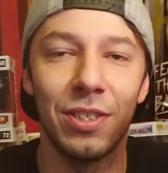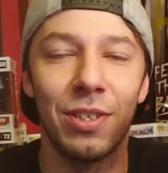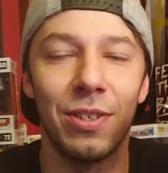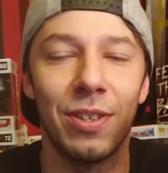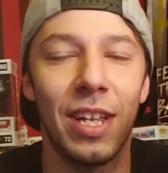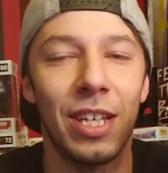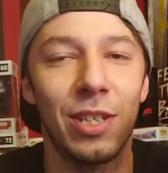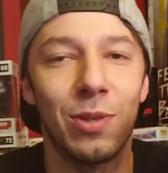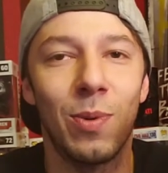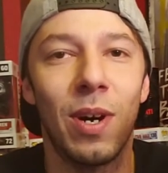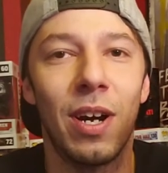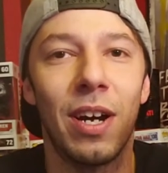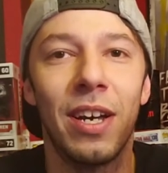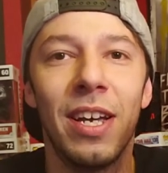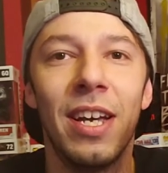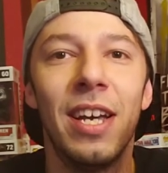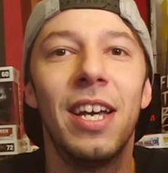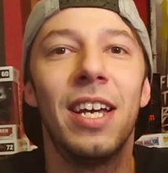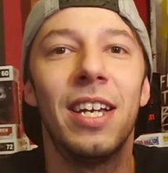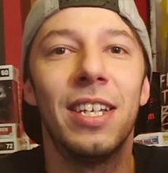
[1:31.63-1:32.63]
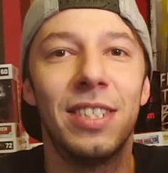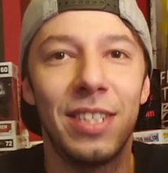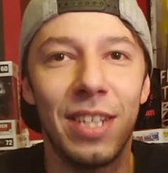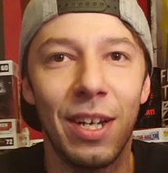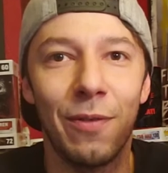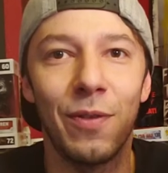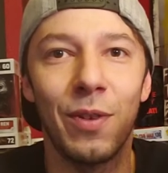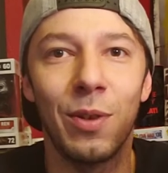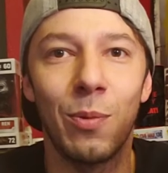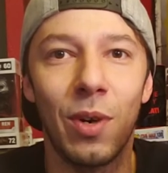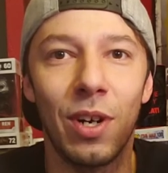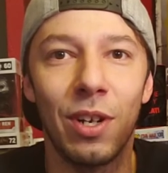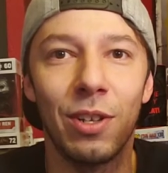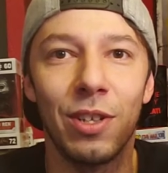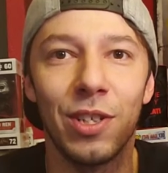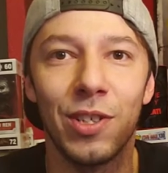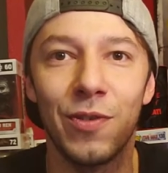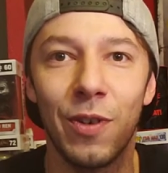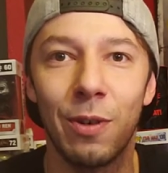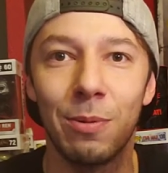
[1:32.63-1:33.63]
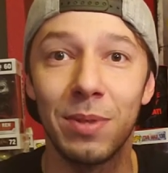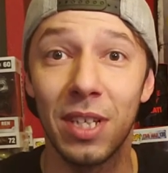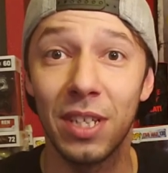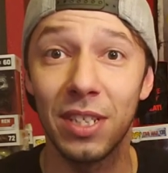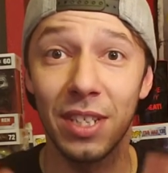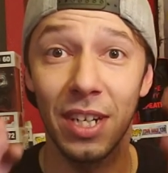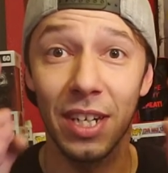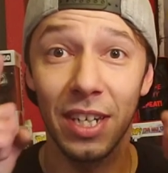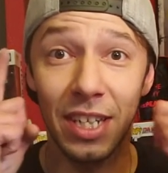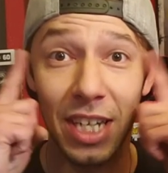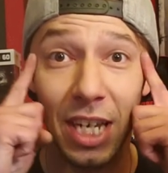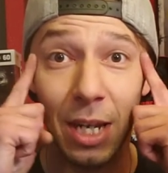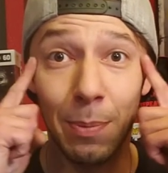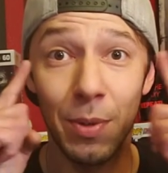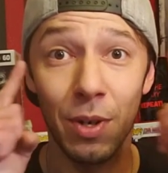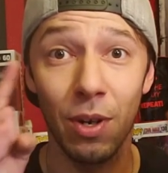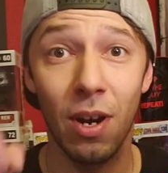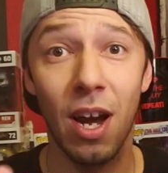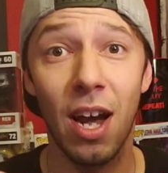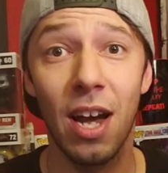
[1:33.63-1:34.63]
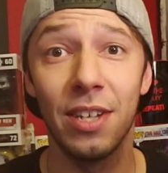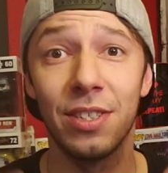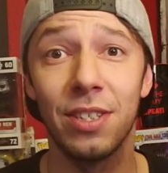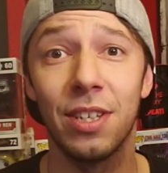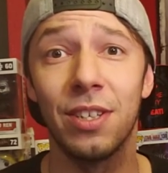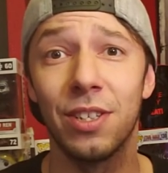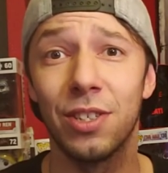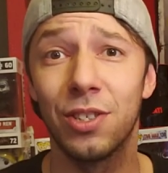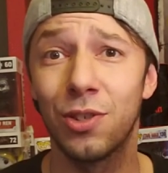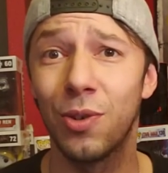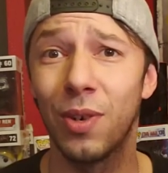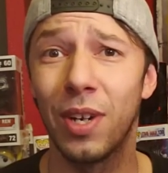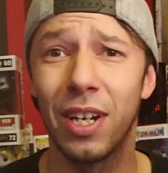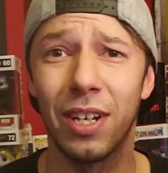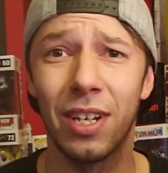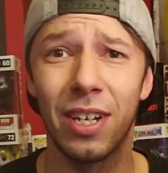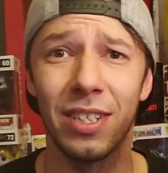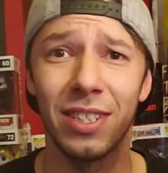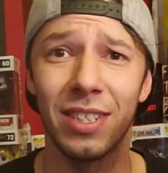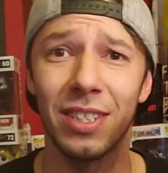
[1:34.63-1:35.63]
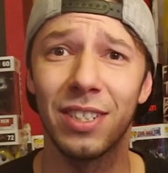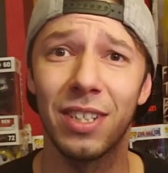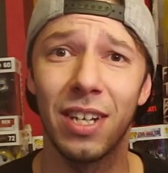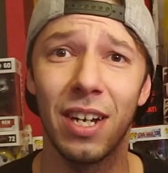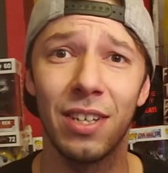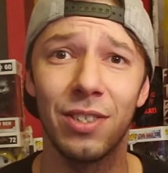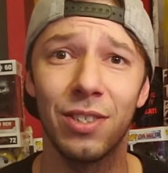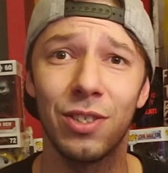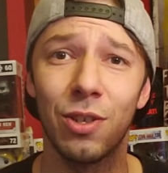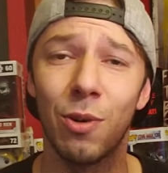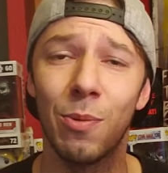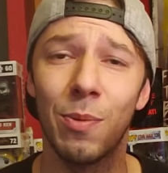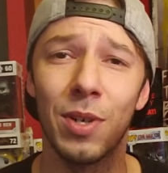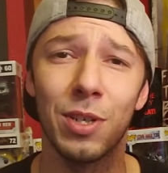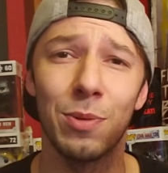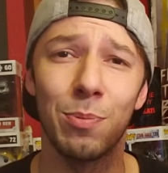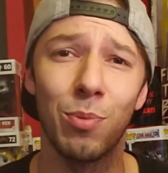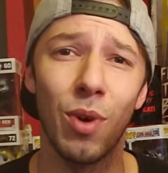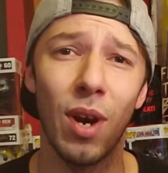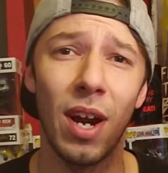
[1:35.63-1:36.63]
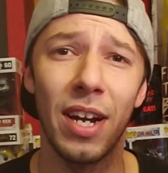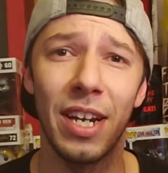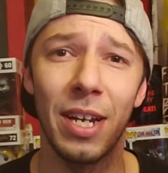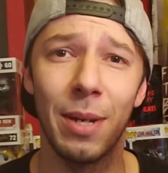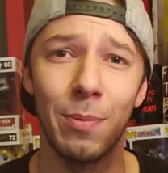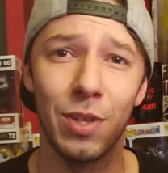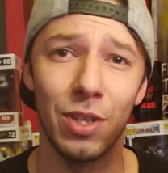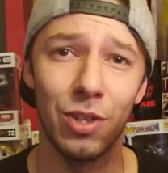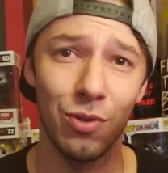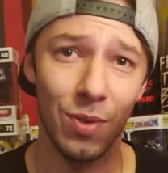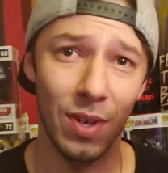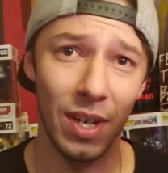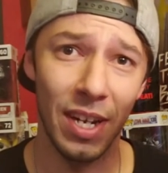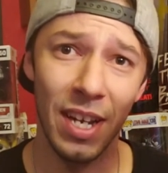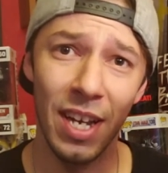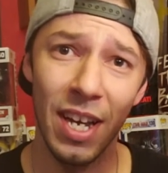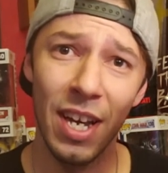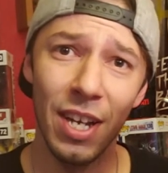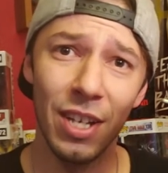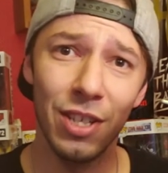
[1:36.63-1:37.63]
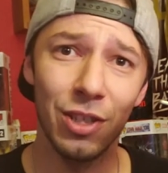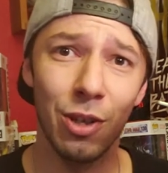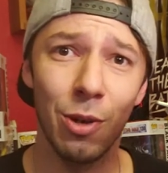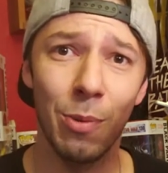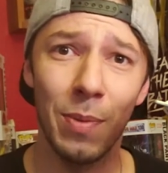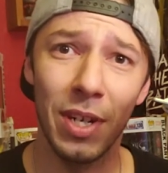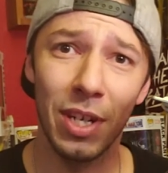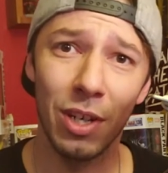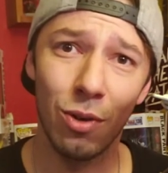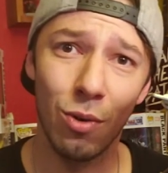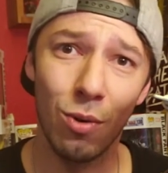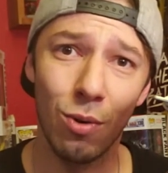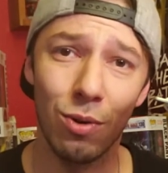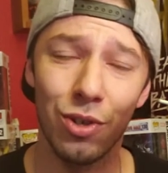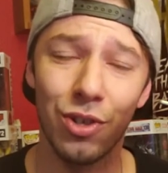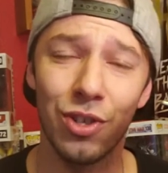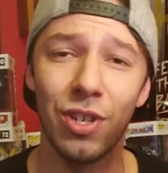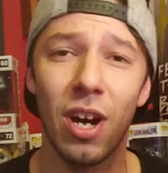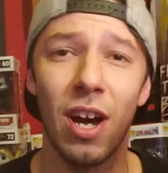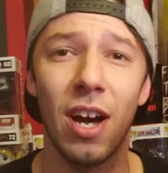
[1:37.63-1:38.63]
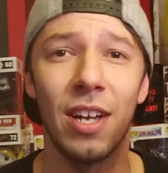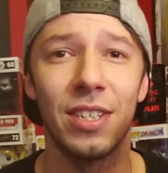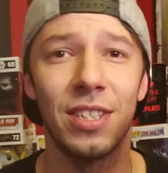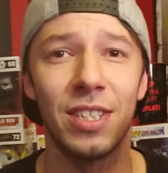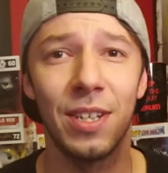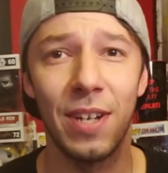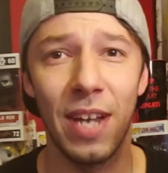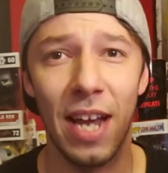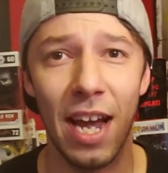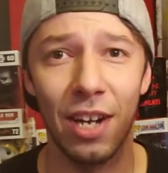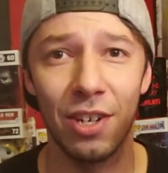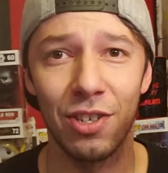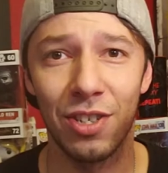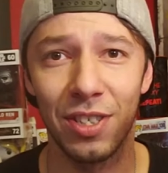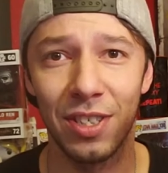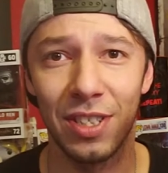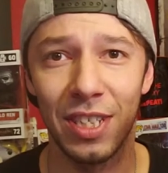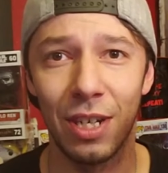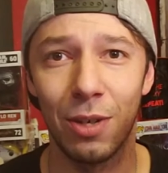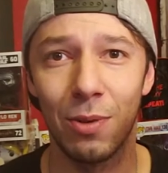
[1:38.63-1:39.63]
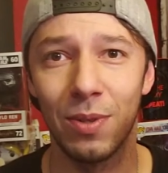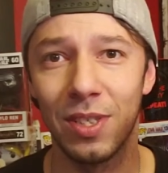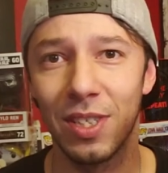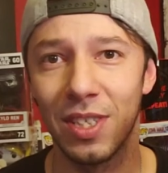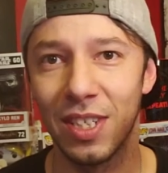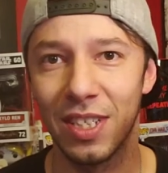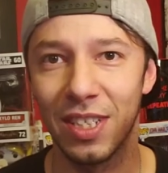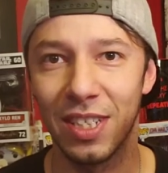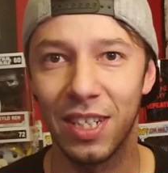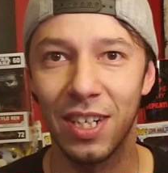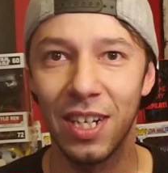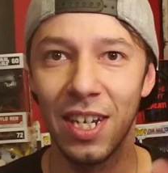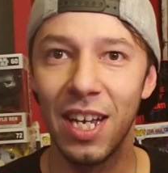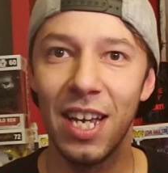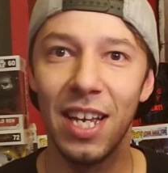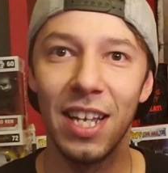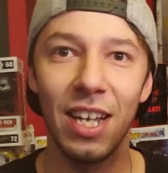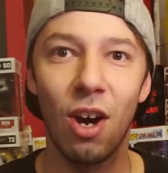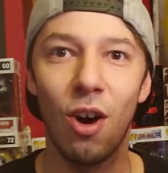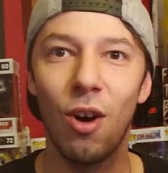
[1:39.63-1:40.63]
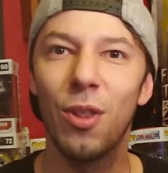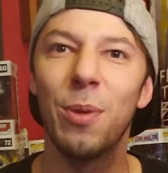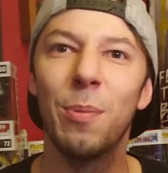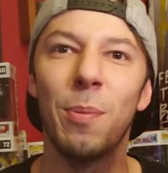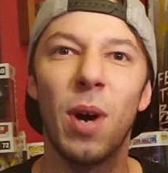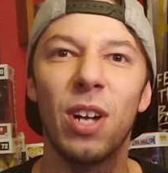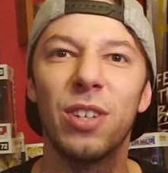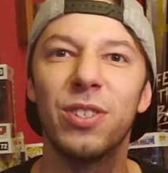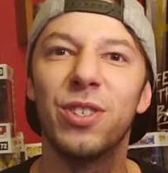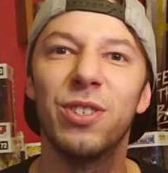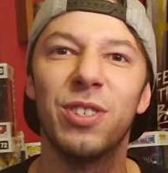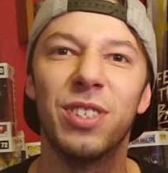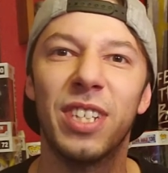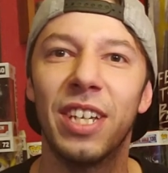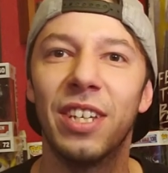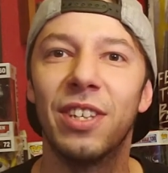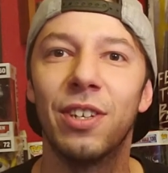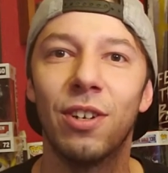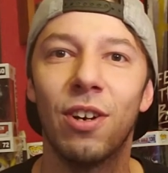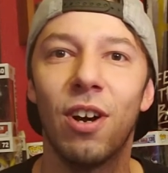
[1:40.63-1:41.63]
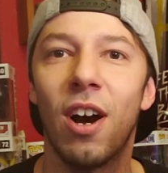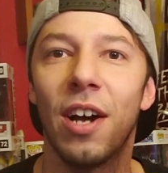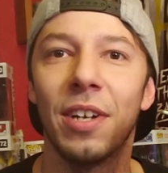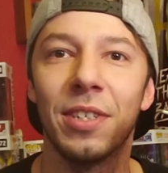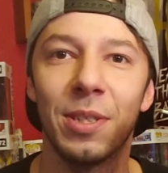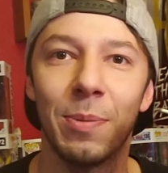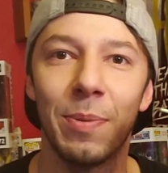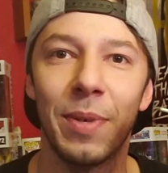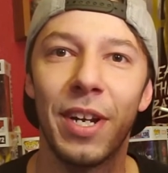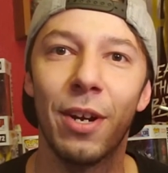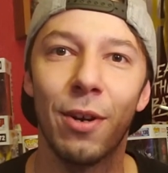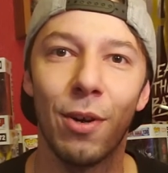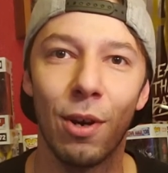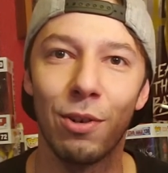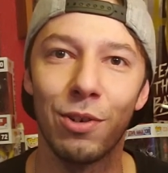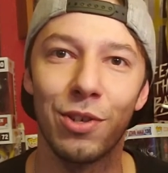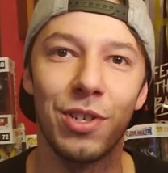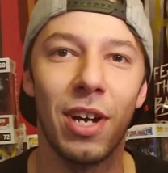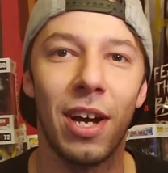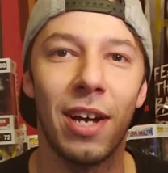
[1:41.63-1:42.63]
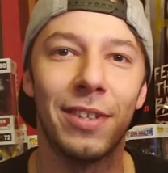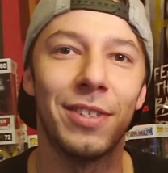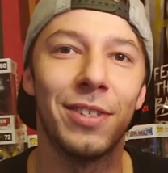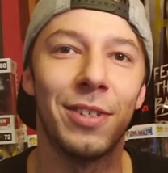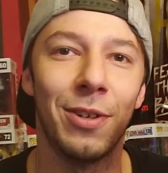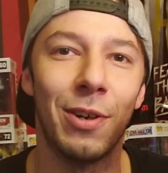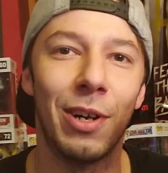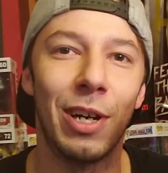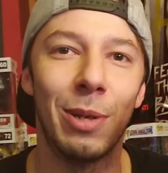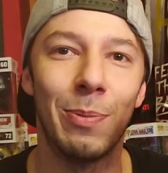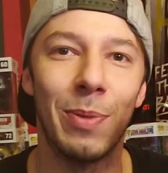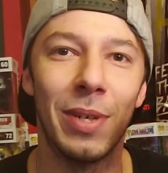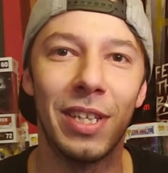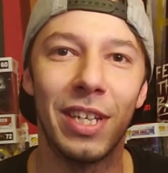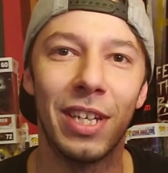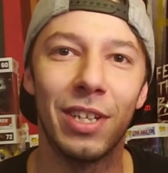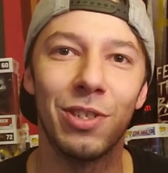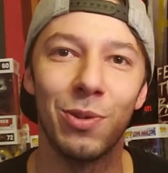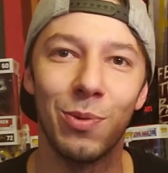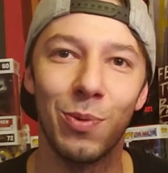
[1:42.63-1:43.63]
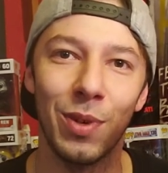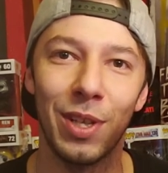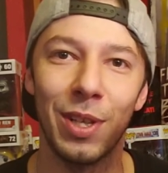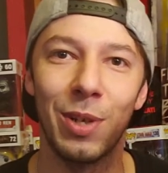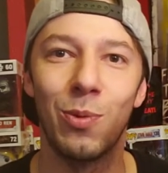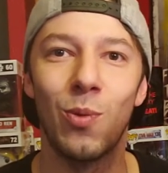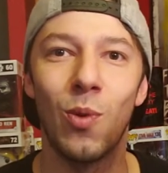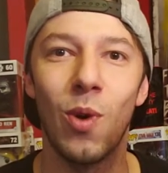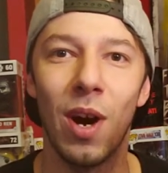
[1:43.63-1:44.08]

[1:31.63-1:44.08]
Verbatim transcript: So that's why it's definitely one of those films that's going to keep your eyes on the screen because it's got so much bright imagery, so many many cool shots and action sequences and all the monsters get their awesome hero shots, you know what I mean, that you really